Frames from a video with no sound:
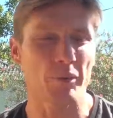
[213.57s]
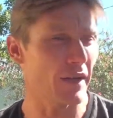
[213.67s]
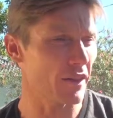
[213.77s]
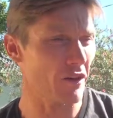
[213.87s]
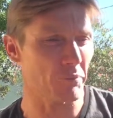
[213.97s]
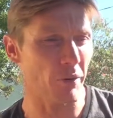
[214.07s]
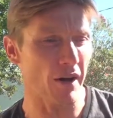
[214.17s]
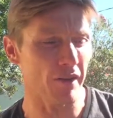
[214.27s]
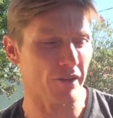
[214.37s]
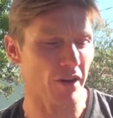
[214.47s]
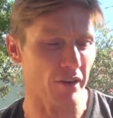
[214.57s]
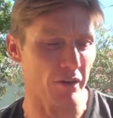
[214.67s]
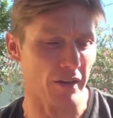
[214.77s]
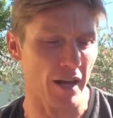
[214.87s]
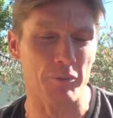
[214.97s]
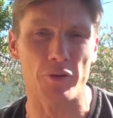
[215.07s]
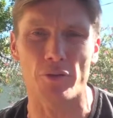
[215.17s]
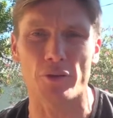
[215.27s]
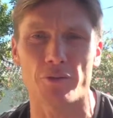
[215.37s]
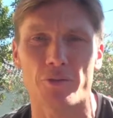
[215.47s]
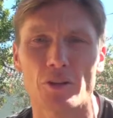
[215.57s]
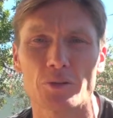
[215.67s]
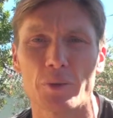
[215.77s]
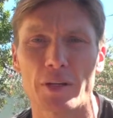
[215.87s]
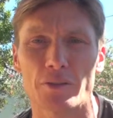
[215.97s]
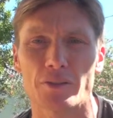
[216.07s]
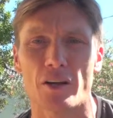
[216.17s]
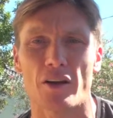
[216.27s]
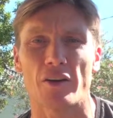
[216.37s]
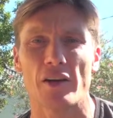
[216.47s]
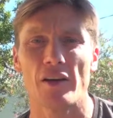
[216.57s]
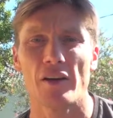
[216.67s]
where did those buyers go that came through on the first week or so,